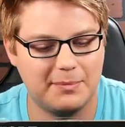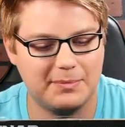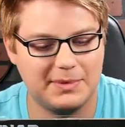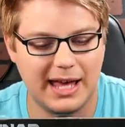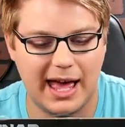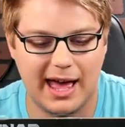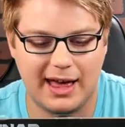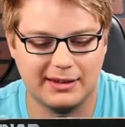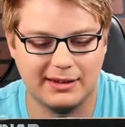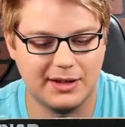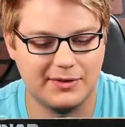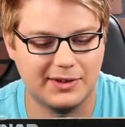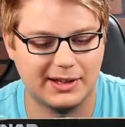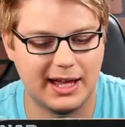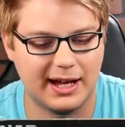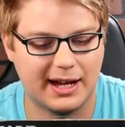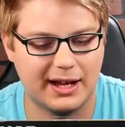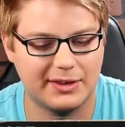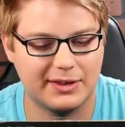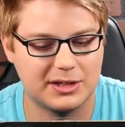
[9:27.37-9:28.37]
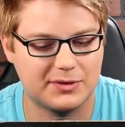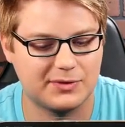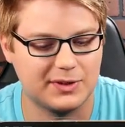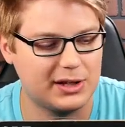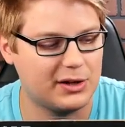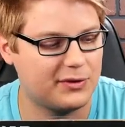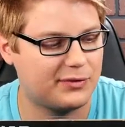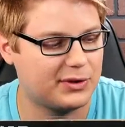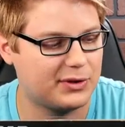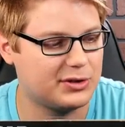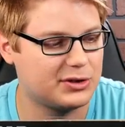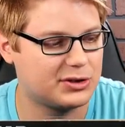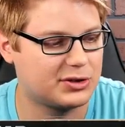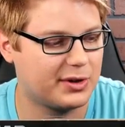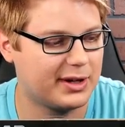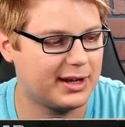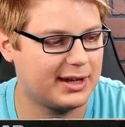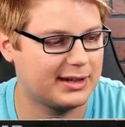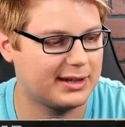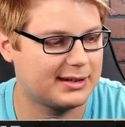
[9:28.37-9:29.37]
Yeah, leave a like on this video if you
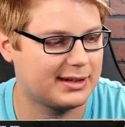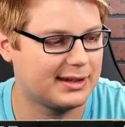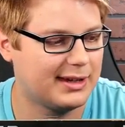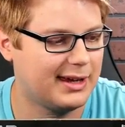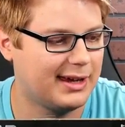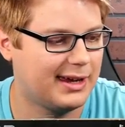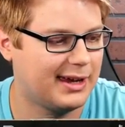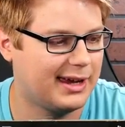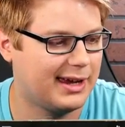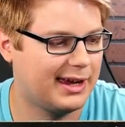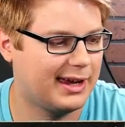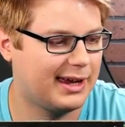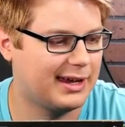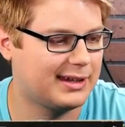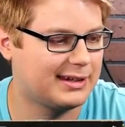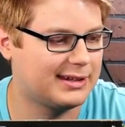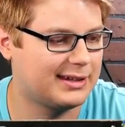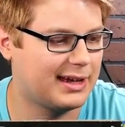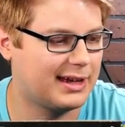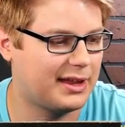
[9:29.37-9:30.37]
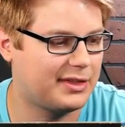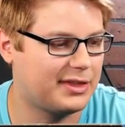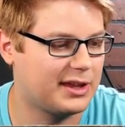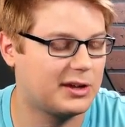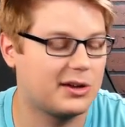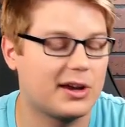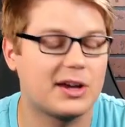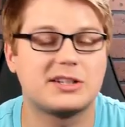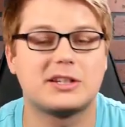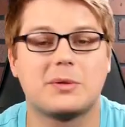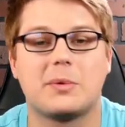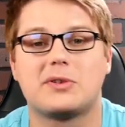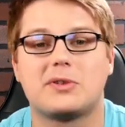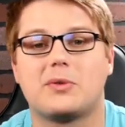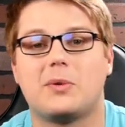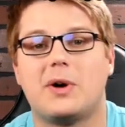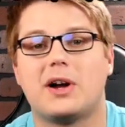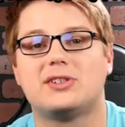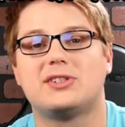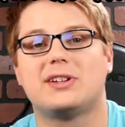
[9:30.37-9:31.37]
enjoyed it. And thank you guys so much
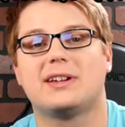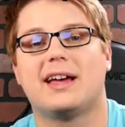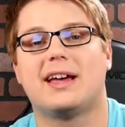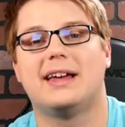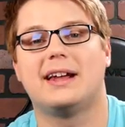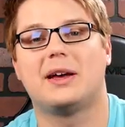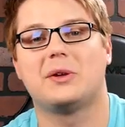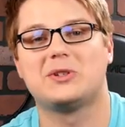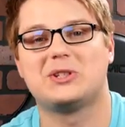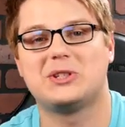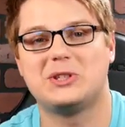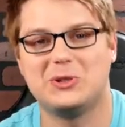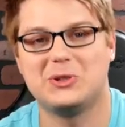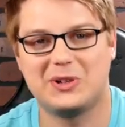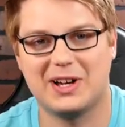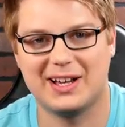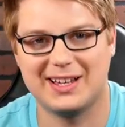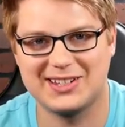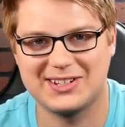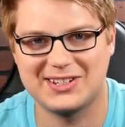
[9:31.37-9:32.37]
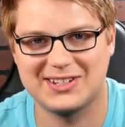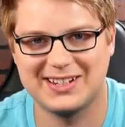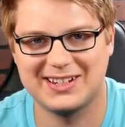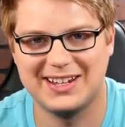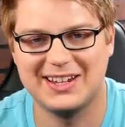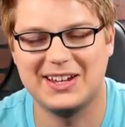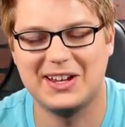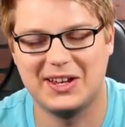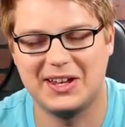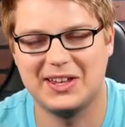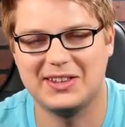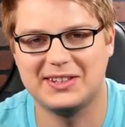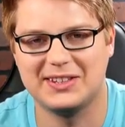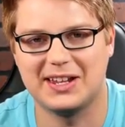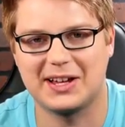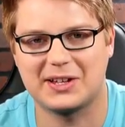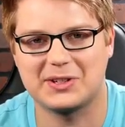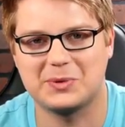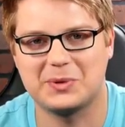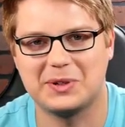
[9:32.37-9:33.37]
for watching, and I will see you guys in the
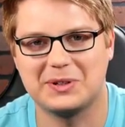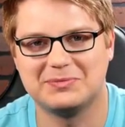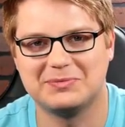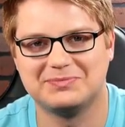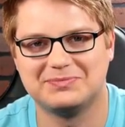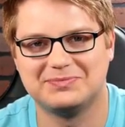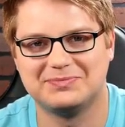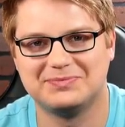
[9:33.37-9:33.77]
next one.